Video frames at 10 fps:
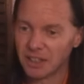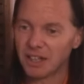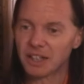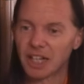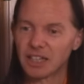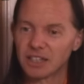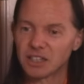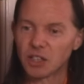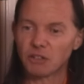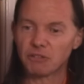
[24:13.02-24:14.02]
Okay,
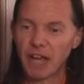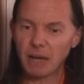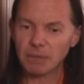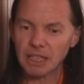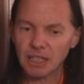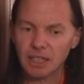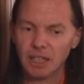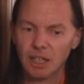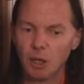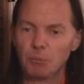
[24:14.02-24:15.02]
so a family,
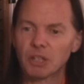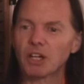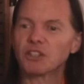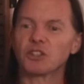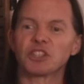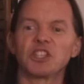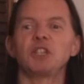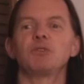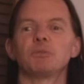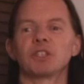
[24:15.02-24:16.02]
but also the
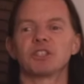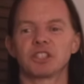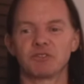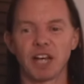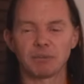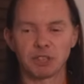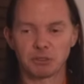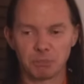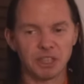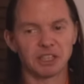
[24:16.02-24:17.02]
seed from which this family
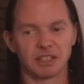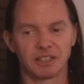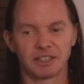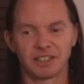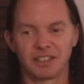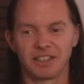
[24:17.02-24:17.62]
springs